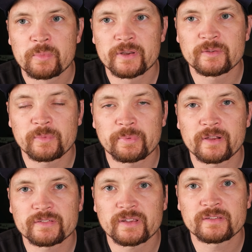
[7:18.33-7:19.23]
Pretty simple
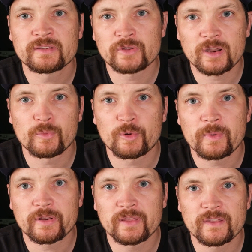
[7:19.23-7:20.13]
process. Talk more
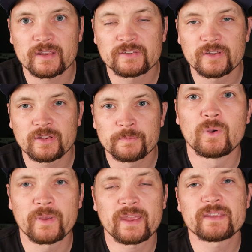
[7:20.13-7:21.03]
about it in the next video.
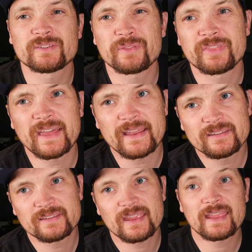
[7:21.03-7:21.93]
Okay guys, so that
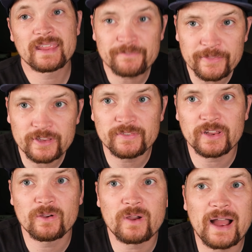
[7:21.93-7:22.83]
is it for this
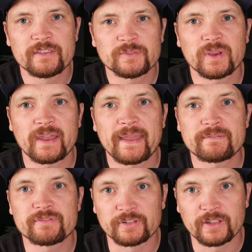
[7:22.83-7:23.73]
video. This week I
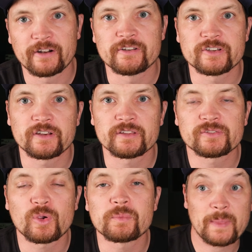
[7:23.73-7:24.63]
have the laryngitis,
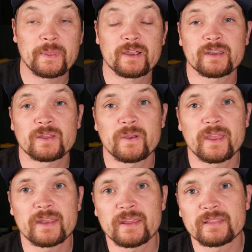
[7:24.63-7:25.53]
so I'm not gonna go
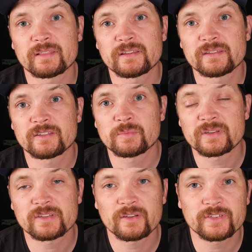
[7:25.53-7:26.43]
ahead and listen to
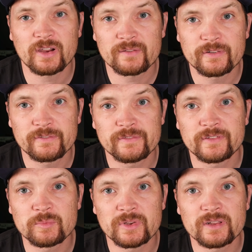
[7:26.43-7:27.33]
myself talk for
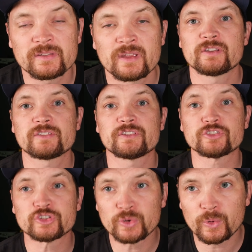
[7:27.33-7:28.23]
15 minutes. Just a
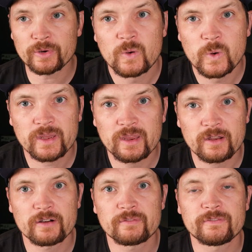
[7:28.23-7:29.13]
short, quick
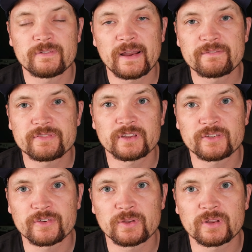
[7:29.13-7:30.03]
hitter, 5 things
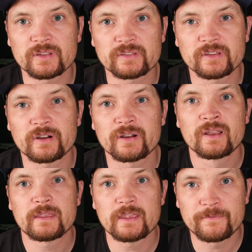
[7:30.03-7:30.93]
for you to consider
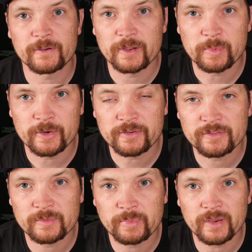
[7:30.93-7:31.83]
if you're gonna purchase
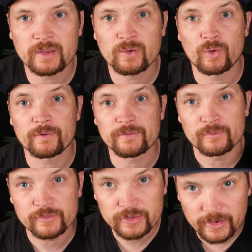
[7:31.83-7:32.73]
this bike, or if
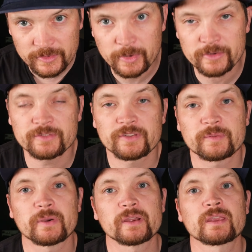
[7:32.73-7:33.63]
you've just purchased this
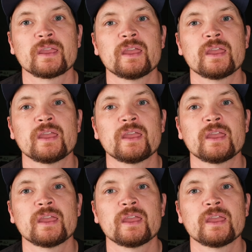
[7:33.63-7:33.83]
bike